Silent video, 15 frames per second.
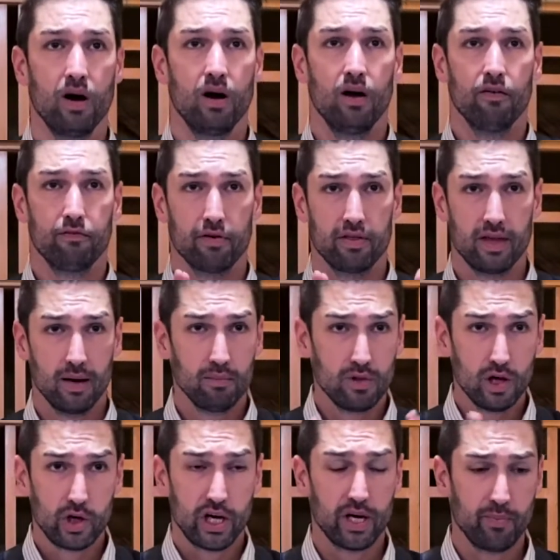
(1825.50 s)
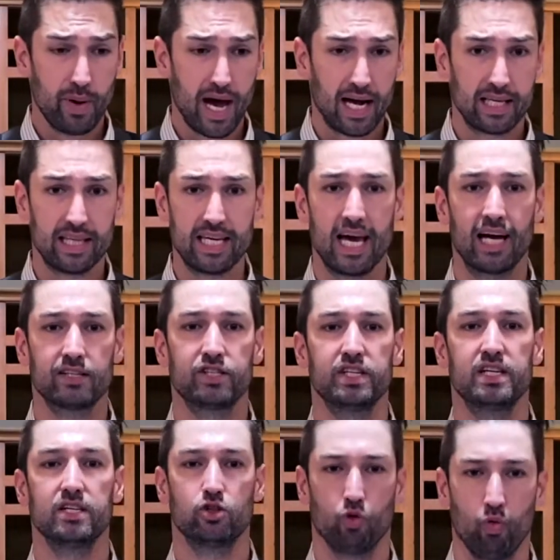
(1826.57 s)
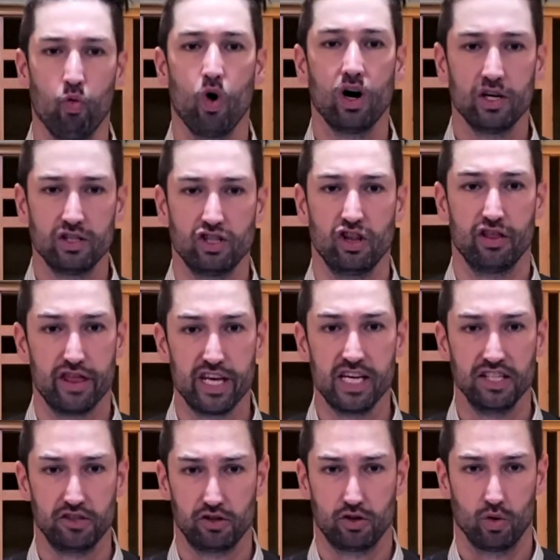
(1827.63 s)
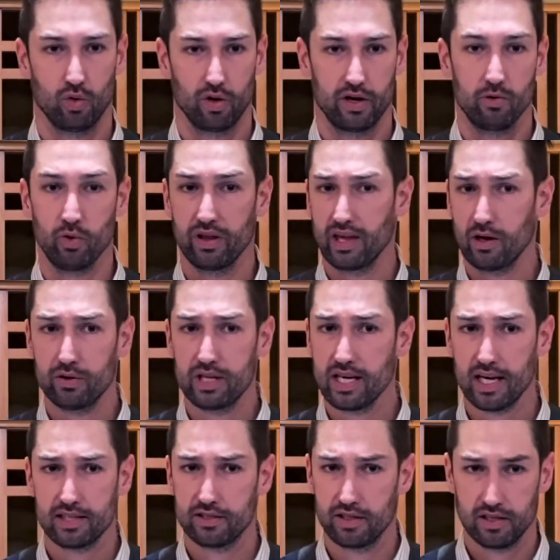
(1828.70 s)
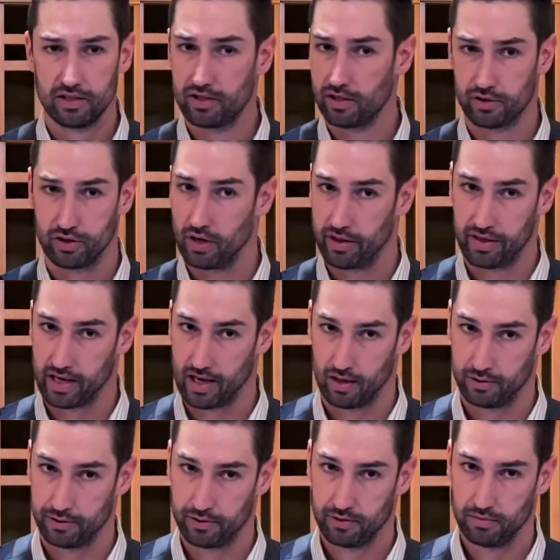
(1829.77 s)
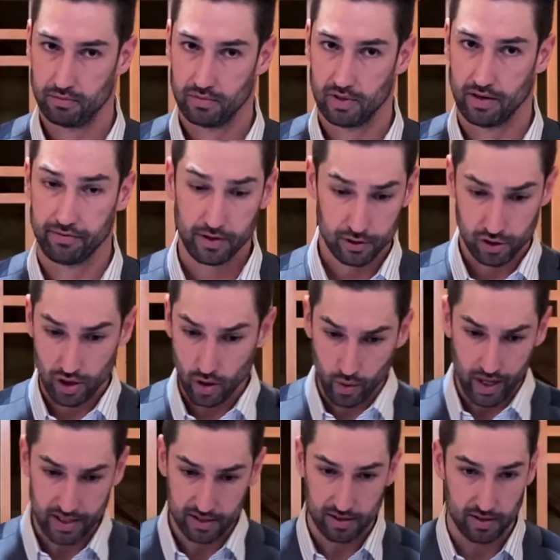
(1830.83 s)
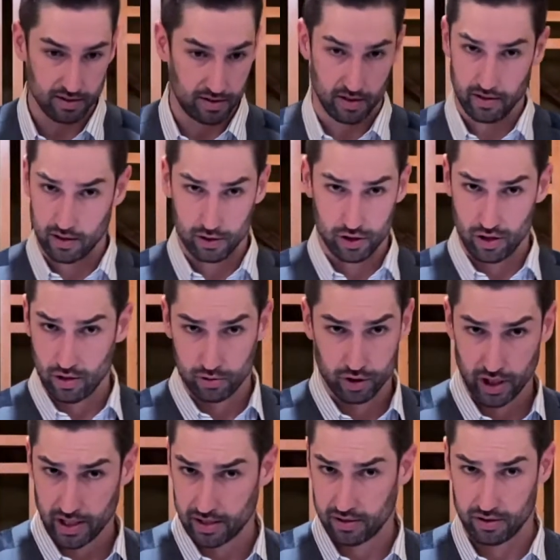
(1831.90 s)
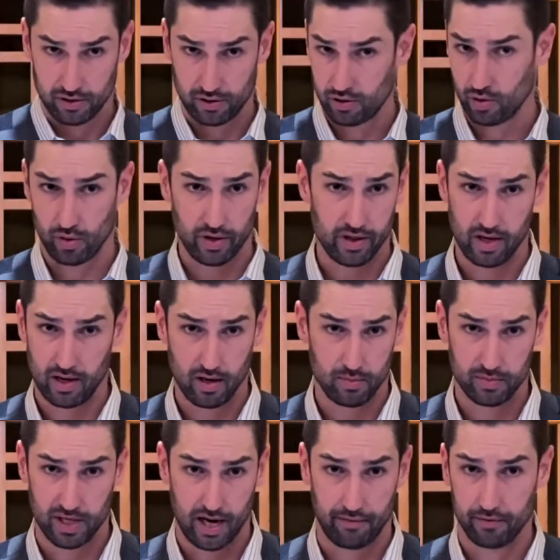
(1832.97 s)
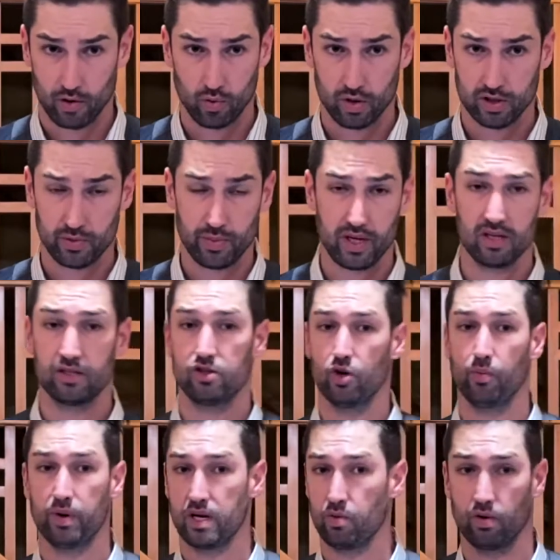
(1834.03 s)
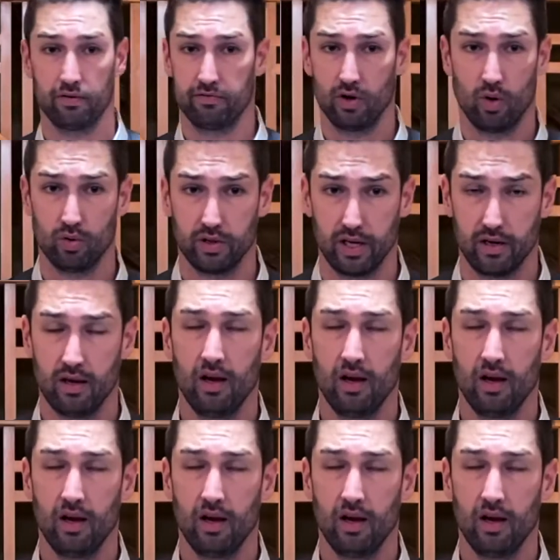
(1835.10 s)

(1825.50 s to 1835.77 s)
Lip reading: For them looking back, the Exodus was the story. Without the Exodus, there's nothing else. If there's no Exodus, then there's no Genesis story that comes afterwards, because nobody would have told it.